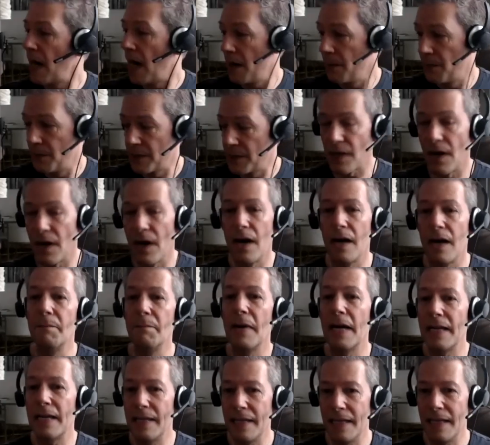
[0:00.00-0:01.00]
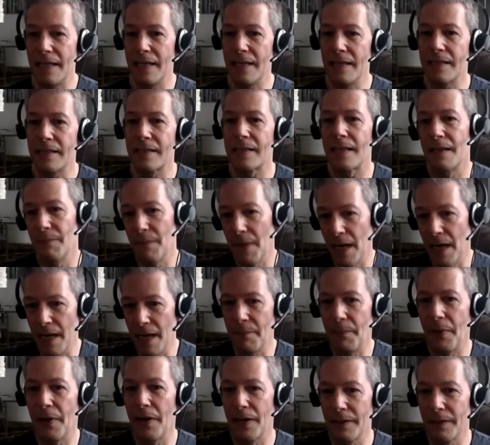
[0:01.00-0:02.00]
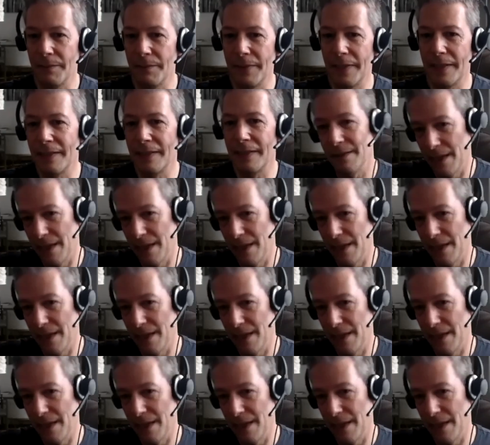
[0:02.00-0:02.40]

I was on my knees in my apartment